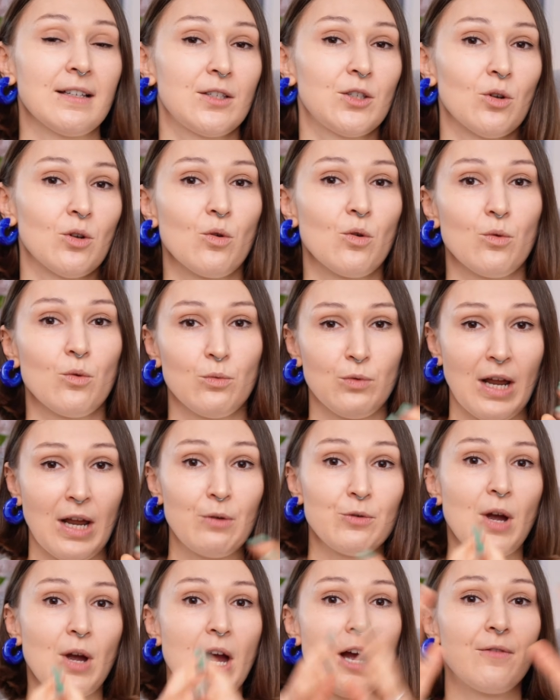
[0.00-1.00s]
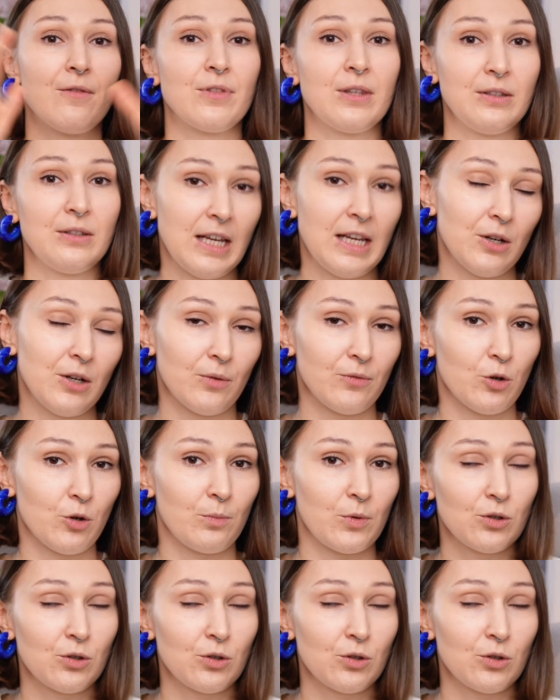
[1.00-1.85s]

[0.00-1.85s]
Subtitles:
So now you have the data of your